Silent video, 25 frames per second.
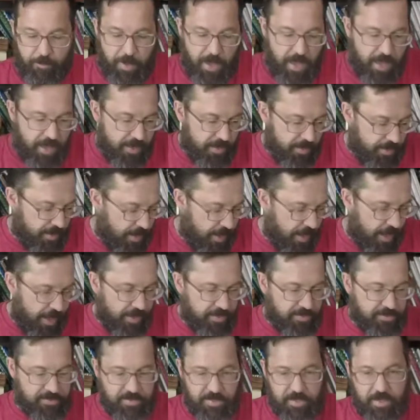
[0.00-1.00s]
Ben
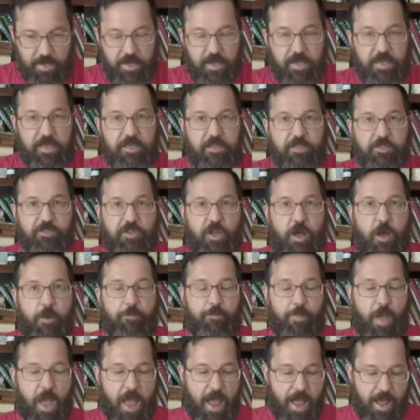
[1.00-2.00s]
at uh,
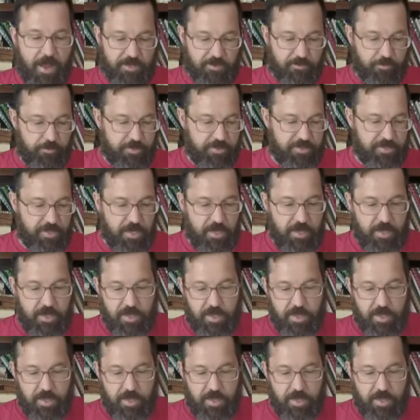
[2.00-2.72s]
Hilltop Packs was,